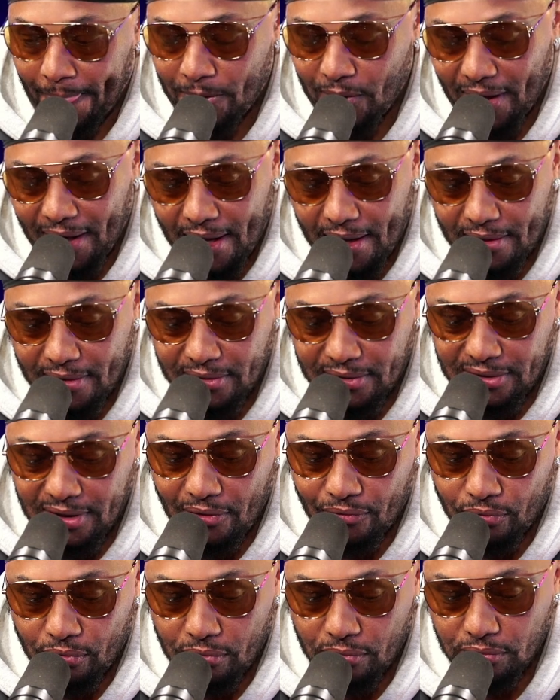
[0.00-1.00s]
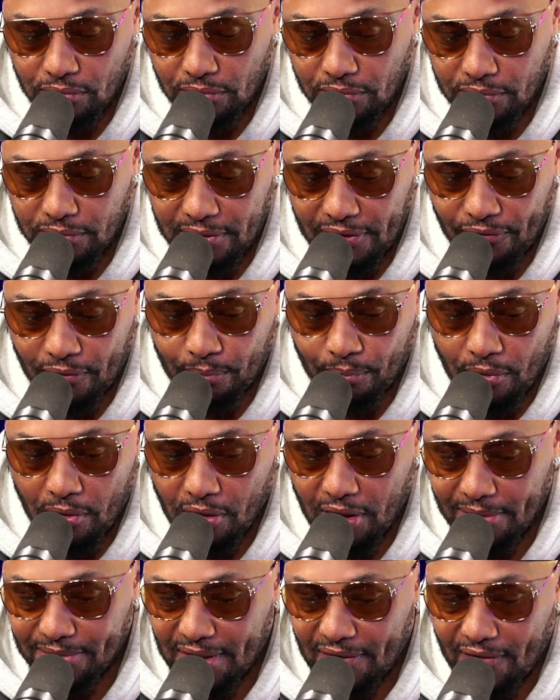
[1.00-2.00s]
So I got several different
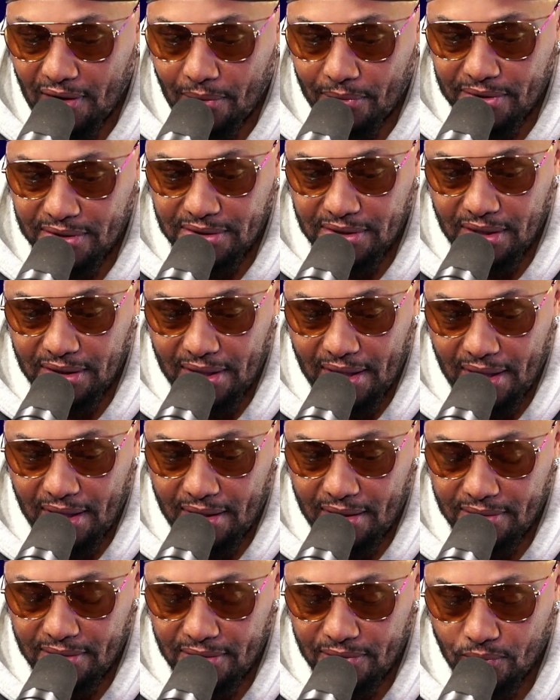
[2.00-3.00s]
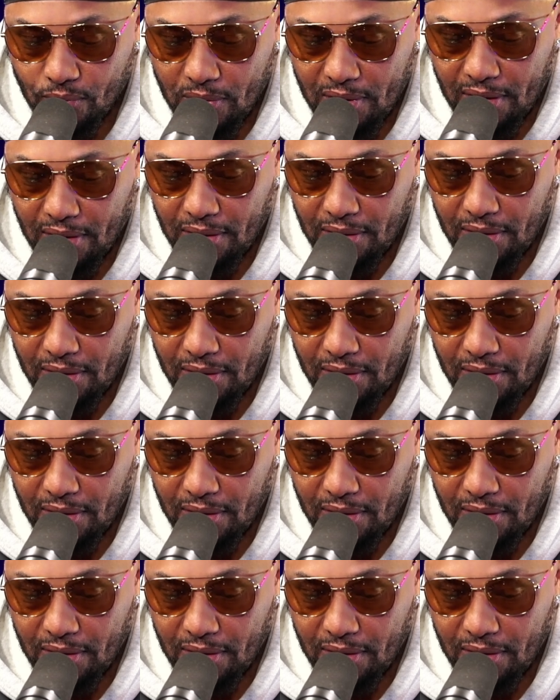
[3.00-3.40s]
programs I've always done. I had this one.